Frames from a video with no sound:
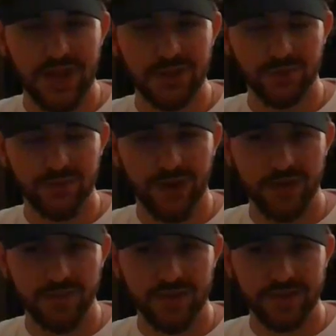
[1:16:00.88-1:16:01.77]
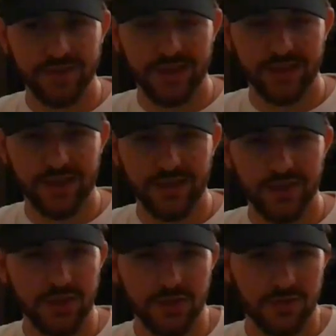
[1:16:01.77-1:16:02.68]
natural environments, and then
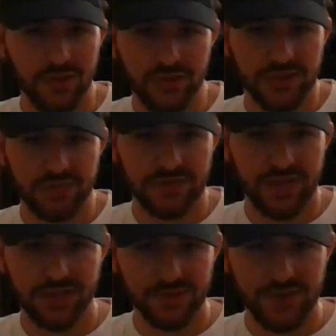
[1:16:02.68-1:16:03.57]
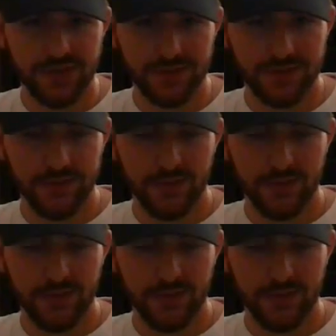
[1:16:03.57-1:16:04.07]
using them as test subjects.